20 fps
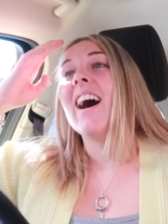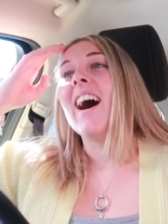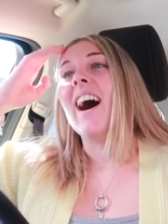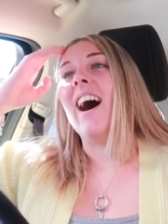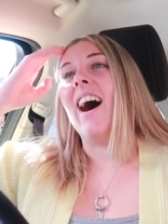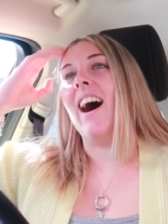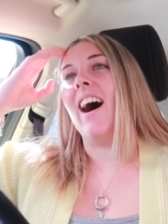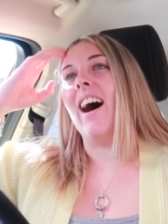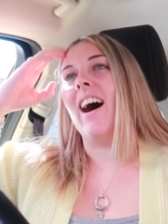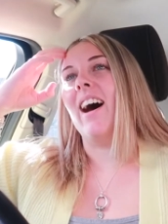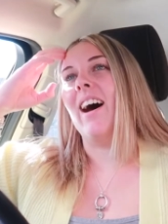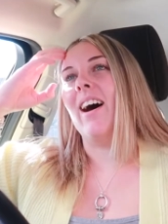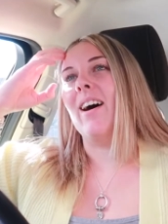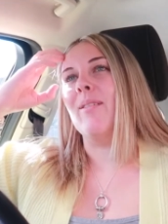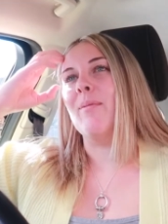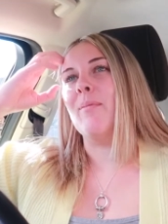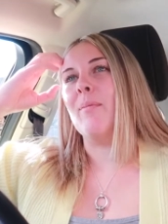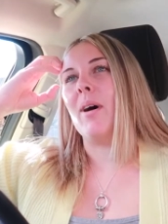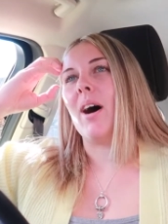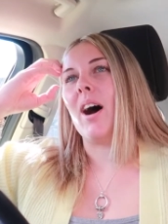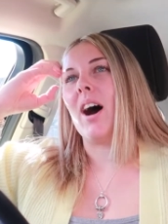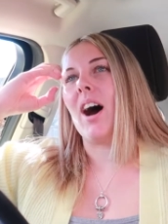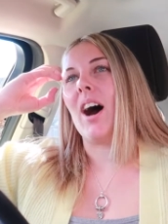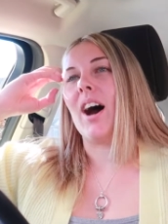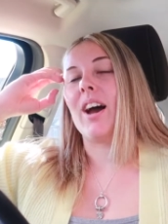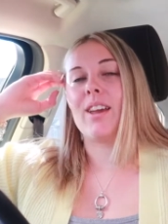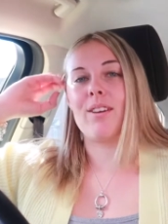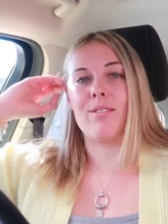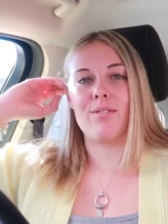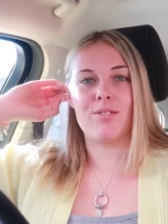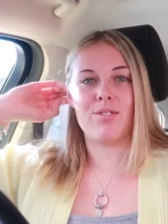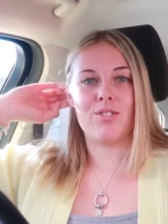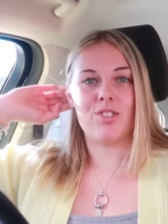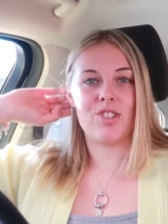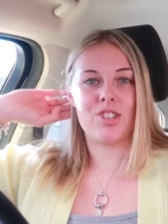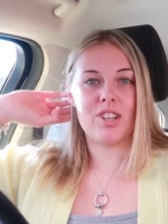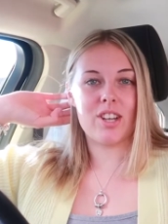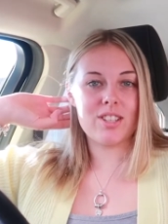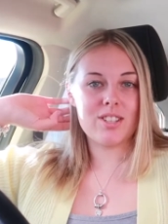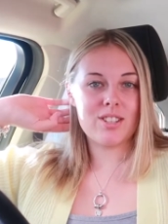I have
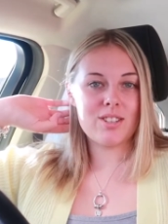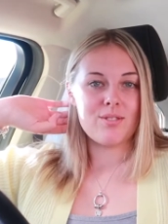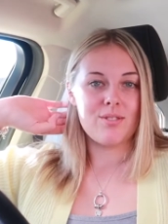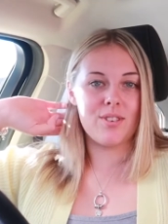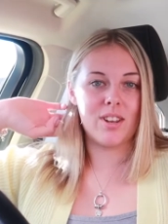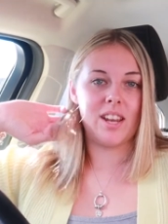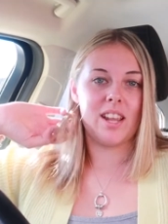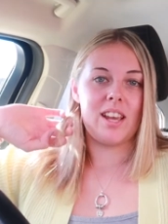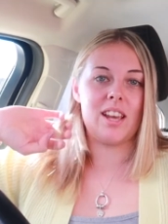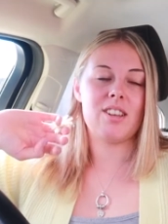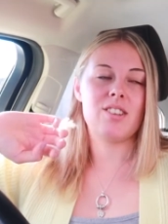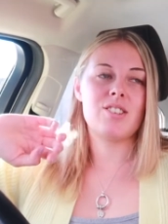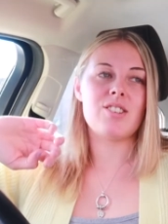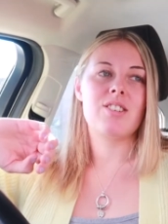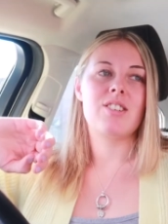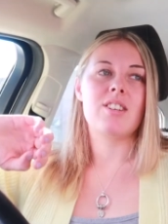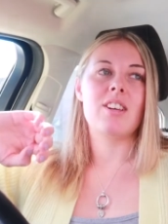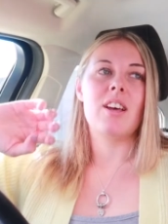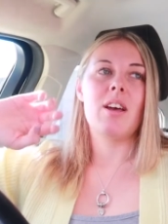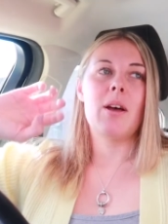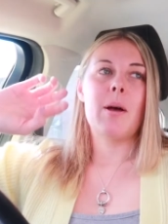just finished